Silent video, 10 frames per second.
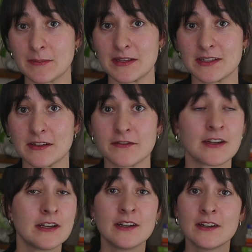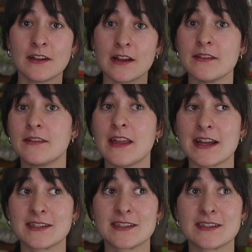expensive. And
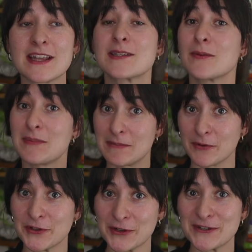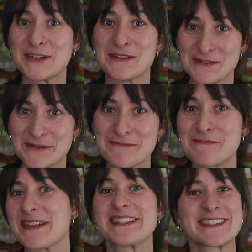that's when people turn to
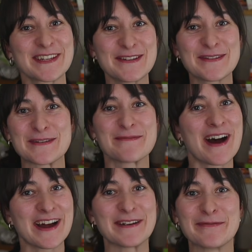places like YouTube. Hi,